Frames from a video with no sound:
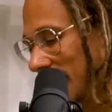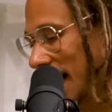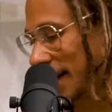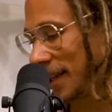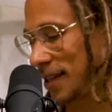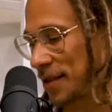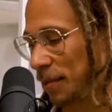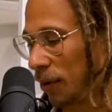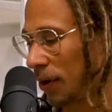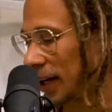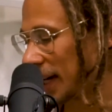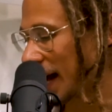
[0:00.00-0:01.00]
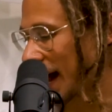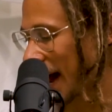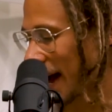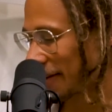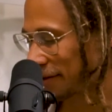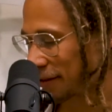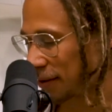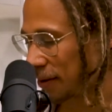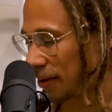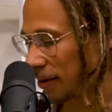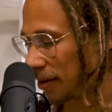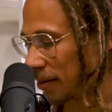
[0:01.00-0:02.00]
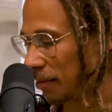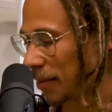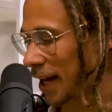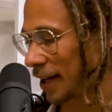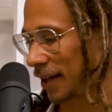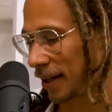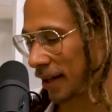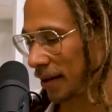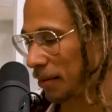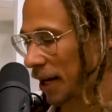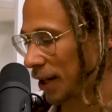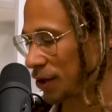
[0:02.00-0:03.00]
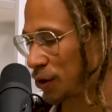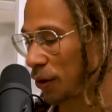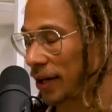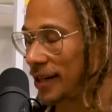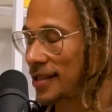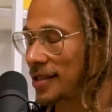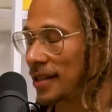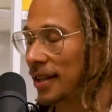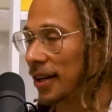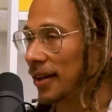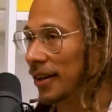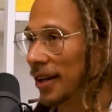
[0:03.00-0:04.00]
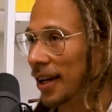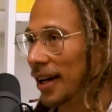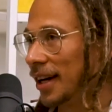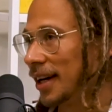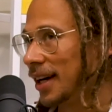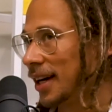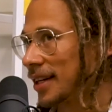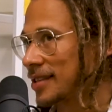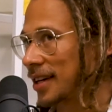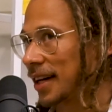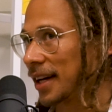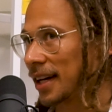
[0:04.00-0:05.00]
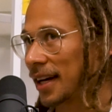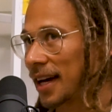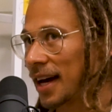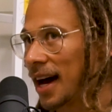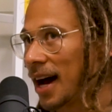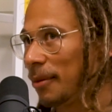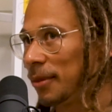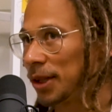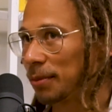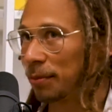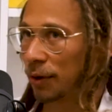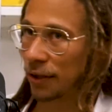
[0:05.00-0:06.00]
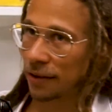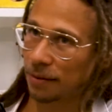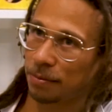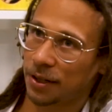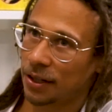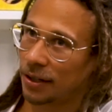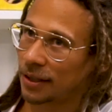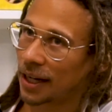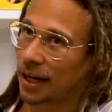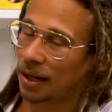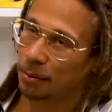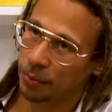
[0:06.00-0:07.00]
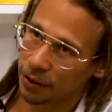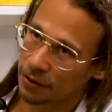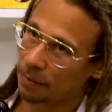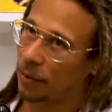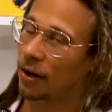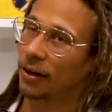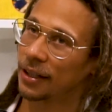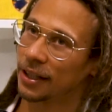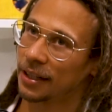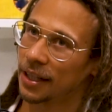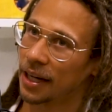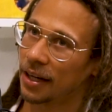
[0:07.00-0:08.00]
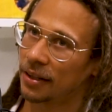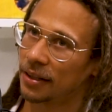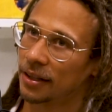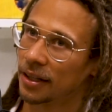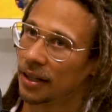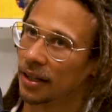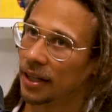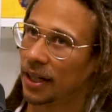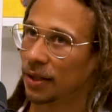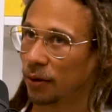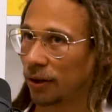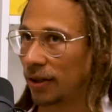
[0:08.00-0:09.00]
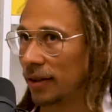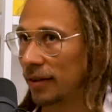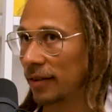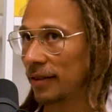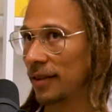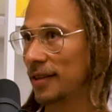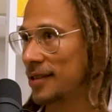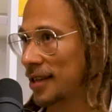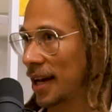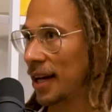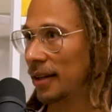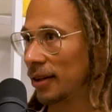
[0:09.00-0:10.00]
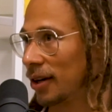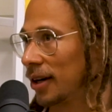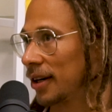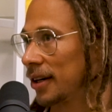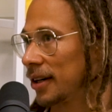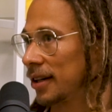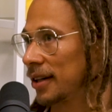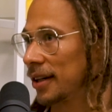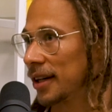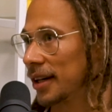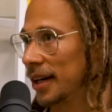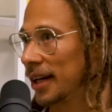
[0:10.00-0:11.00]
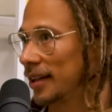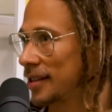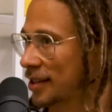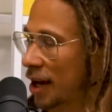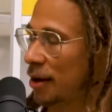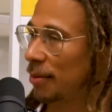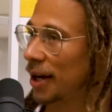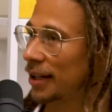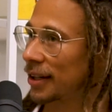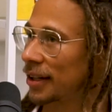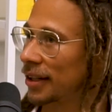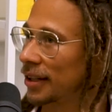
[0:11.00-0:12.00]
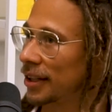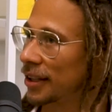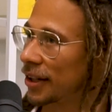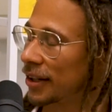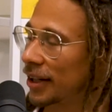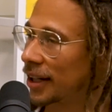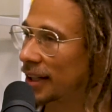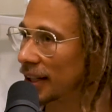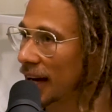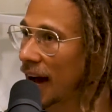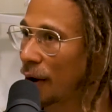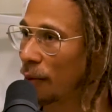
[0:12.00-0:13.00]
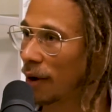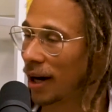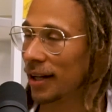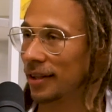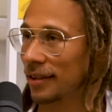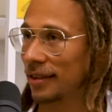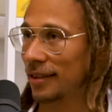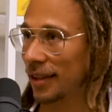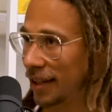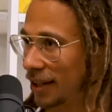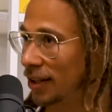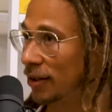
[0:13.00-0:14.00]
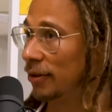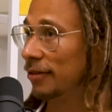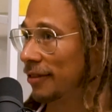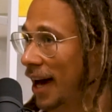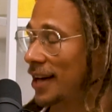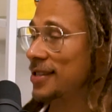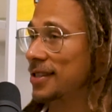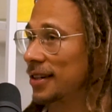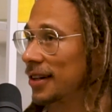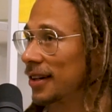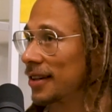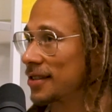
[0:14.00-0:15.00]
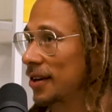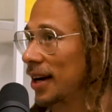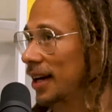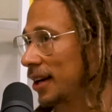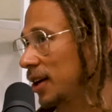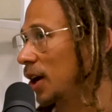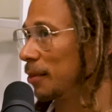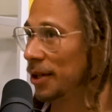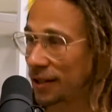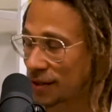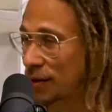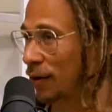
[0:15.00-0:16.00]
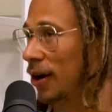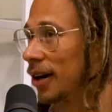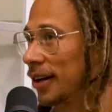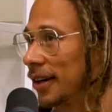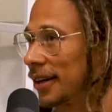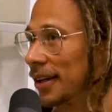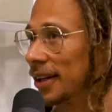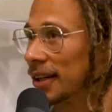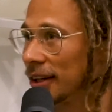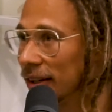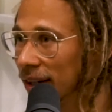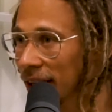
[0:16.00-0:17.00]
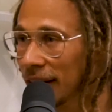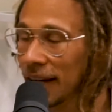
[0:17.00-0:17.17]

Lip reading: At this point, I have to make a choice, you know? It's like, I'm going to put the beer down, put the partying down in order to skate longer and to skate better, you know? And I want to heal faster, so I come in stronger, you know?